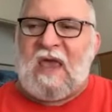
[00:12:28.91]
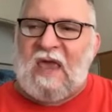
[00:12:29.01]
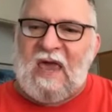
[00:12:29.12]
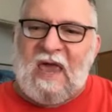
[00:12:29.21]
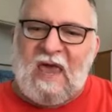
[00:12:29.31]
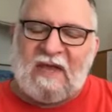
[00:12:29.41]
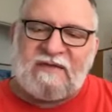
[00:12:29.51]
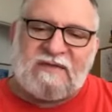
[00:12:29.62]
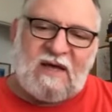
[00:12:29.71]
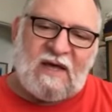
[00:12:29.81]

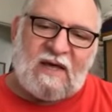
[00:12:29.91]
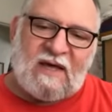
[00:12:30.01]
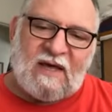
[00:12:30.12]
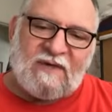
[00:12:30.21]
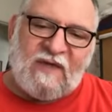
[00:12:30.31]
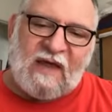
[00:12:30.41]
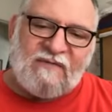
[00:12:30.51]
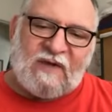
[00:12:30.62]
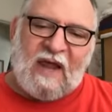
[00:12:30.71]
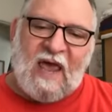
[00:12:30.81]
And they
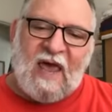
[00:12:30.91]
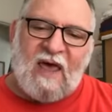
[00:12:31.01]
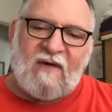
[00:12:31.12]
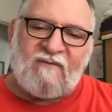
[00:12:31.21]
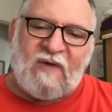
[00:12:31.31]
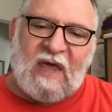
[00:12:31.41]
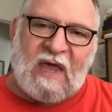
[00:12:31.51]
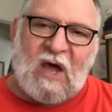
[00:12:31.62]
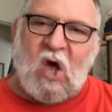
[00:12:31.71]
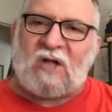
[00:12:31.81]
even have
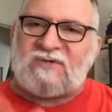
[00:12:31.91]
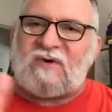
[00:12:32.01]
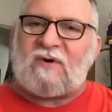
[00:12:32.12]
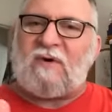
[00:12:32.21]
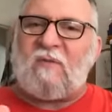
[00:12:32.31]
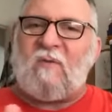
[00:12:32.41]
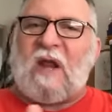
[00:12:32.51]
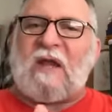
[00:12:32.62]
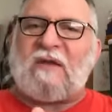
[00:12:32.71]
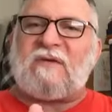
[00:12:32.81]
an altar
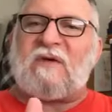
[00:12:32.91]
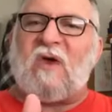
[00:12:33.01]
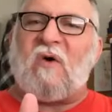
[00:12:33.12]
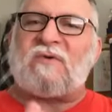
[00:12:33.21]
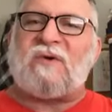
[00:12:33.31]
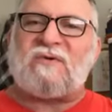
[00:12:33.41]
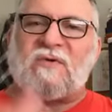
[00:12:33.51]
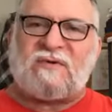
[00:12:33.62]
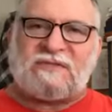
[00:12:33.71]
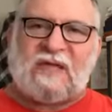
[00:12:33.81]
ready to go to
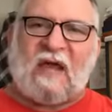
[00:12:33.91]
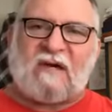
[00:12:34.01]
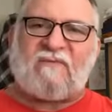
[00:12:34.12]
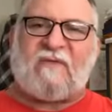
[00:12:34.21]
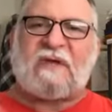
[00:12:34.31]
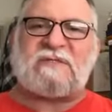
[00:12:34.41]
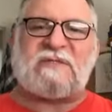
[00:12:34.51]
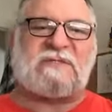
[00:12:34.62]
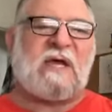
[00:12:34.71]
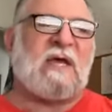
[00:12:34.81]
do the
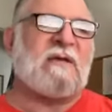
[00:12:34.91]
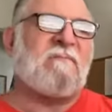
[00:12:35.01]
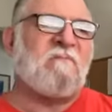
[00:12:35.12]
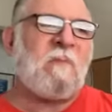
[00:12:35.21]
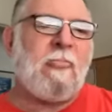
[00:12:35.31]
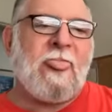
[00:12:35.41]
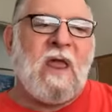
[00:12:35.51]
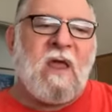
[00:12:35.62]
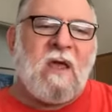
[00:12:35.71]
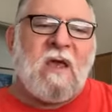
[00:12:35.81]
sacrifices on.
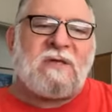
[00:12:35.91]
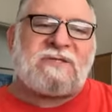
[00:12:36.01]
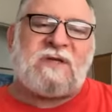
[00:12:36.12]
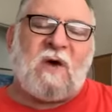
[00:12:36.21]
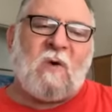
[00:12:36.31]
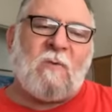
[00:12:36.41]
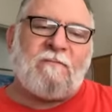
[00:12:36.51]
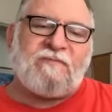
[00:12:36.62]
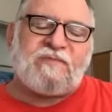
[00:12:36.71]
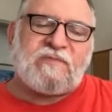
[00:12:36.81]
So
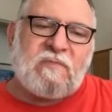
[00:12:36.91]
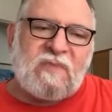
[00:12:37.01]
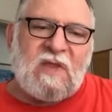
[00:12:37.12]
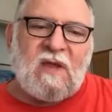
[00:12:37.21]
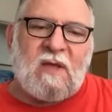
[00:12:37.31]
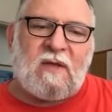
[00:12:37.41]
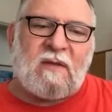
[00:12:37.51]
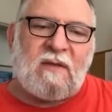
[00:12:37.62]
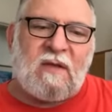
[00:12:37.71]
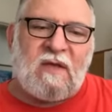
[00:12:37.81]

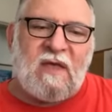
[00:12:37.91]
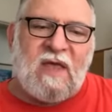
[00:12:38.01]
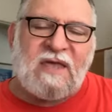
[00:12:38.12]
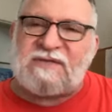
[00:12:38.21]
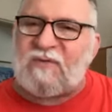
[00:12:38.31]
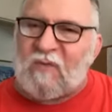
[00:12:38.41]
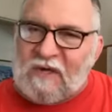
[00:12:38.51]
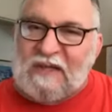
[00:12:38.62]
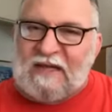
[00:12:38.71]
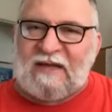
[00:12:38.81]
it's
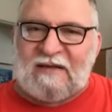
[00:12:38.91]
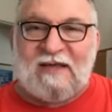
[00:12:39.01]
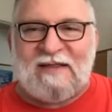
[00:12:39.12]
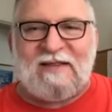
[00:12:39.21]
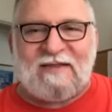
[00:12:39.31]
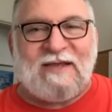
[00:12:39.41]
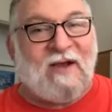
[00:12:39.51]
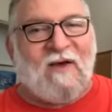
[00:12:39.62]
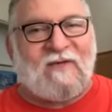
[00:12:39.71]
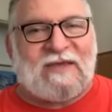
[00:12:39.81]
really,
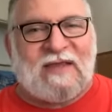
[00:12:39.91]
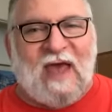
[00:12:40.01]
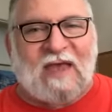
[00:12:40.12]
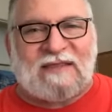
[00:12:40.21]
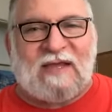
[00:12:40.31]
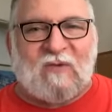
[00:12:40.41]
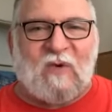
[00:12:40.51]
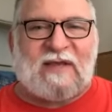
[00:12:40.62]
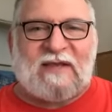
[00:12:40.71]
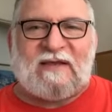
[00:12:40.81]
I think
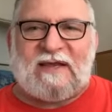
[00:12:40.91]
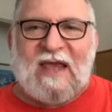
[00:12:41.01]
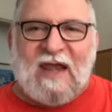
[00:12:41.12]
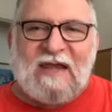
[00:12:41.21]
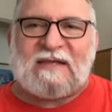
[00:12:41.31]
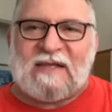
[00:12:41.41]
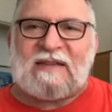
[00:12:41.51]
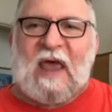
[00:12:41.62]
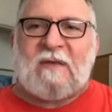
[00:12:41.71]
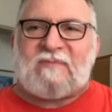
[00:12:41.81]
we're getting to
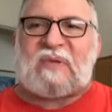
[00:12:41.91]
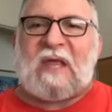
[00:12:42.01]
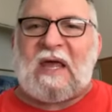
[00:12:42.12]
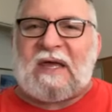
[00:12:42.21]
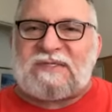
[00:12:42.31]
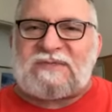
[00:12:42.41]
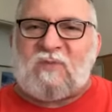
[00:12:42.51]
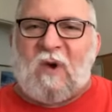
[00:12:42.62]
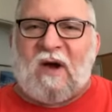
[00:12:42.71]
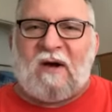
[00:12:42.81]
that place
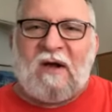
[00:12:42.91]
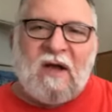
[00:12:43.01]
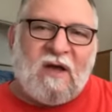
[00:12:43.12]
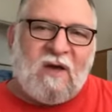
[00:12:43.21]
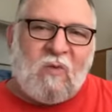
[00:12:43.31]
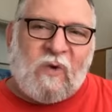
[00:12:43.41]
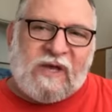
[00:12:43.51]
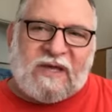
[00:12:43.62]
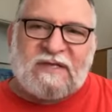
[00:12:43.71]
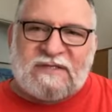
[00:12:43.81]
where
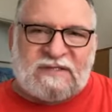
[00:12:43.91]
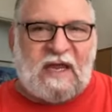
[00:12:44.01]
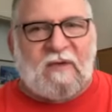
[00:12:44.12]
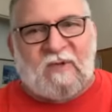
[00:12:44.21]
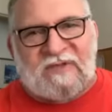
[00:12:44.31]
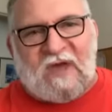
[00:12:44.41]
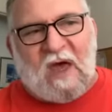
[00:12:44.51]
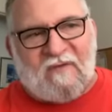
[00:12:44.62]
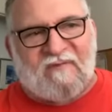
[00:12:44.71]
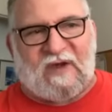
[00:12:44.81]
we can say with
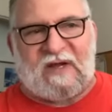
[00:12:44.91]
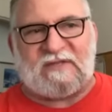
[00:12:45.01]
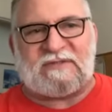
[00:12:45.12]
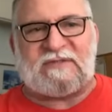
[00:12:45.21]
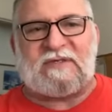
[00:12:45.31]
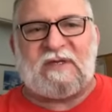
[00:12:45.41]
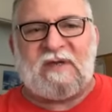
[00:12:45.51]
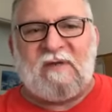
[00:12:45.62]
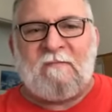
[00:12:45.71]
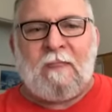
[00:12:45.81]
confidence,
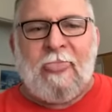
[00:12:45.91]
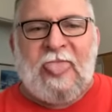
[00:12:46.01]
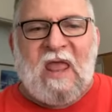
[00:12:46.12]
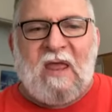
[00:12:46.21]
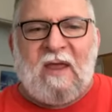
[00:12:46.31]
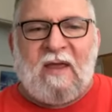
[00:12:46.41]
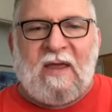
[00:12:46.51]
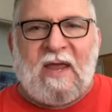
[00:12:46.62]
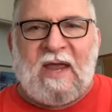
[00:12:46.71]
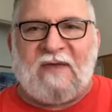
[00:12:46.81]

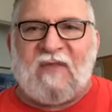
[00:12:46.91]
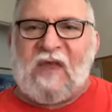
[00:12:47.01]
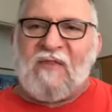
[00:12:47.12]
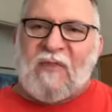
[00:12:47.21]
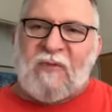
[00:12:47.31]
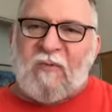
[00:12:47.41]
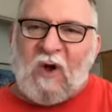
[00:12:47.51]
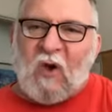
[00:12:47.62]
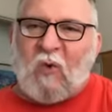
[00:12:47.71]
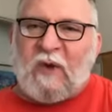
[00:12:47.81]
and then
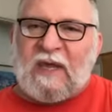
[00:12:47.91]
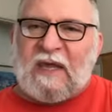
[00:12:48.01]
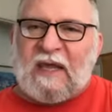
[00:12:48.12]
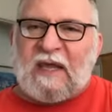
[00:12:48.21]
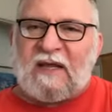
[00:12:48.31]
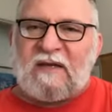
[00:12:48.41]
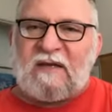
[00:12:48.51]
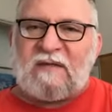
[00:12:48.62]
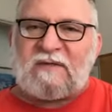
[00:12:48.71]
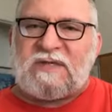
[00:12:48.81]
throw
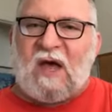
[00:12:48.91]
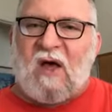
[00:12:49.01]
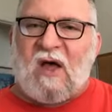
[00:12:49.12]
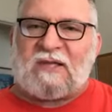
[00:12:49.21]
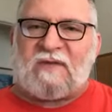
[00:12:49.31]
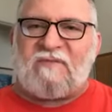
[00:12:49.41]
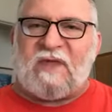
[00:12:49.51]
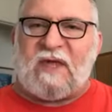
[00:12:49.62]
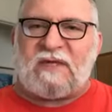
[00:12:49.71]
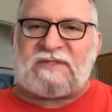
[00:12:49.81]
in to all of
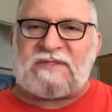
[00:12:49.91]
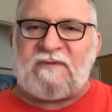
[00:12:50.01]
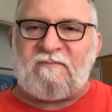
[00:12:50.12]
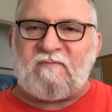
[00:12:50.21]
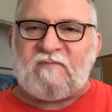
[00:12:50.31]
this,